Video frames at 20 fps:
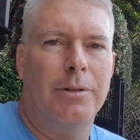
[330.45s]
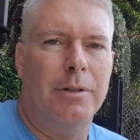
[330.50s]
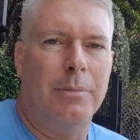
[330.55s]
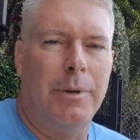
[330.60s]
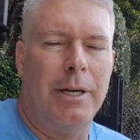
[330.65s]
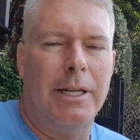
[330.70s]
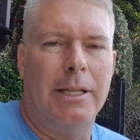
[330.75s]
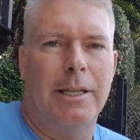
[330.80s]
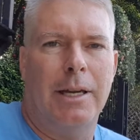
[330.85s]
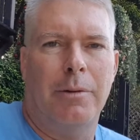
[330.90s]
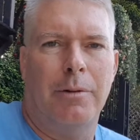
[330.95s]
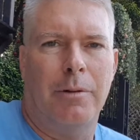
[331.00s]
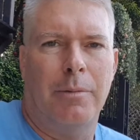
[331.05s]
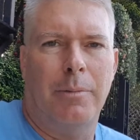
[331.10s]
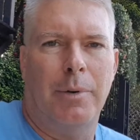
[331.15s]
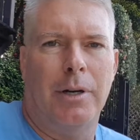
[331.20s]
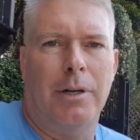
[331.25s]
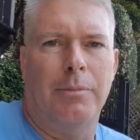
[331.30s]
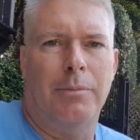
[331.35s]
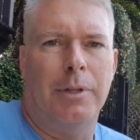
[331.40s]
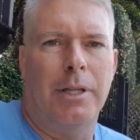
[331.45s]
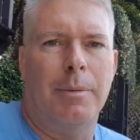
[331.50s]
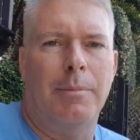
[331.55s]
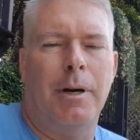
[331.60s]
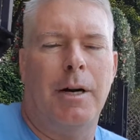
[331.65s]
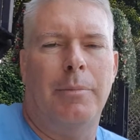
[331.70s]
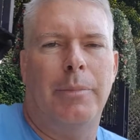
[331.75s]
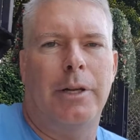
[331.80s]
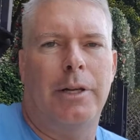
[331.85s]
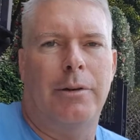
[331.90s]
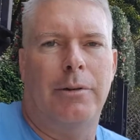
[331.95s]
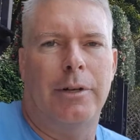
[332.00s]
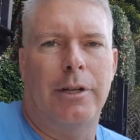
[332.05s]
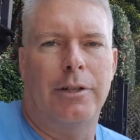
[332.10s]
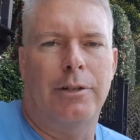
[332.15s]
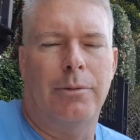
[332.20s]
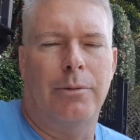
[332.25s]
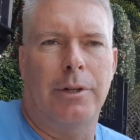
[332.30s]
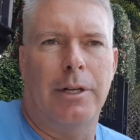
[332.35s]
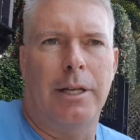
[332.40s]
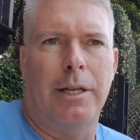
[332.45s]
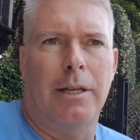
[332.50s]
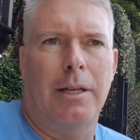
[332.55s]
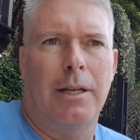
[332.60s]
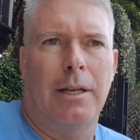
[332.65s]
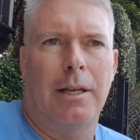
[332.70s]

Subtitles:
somebody that were burned when they bought Bitcoin at 20.